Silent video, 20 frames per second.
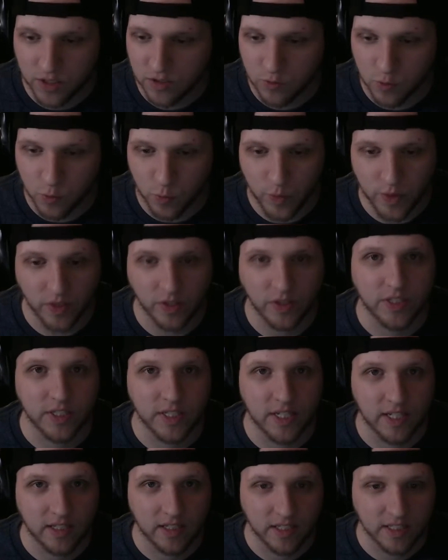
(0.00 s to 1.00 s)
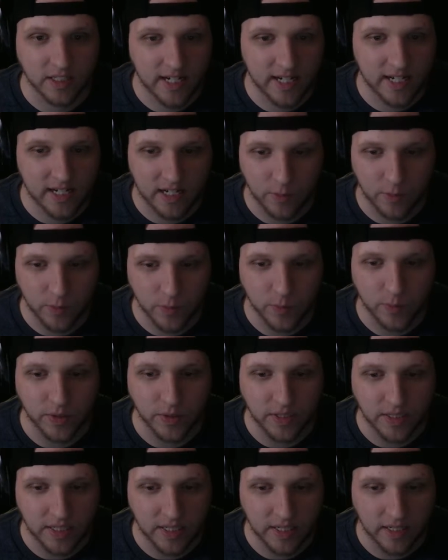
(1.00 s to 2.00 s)
real sick. The second, I was really
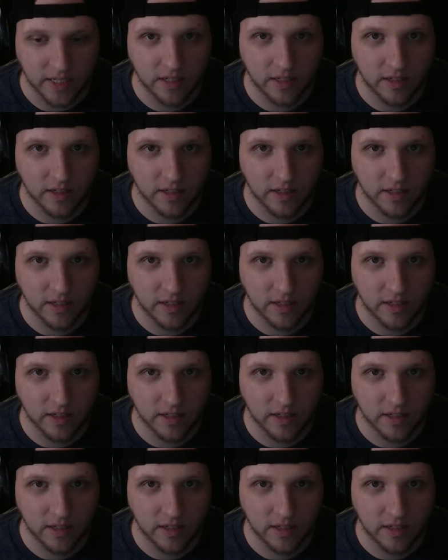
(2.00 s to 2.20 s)
sick.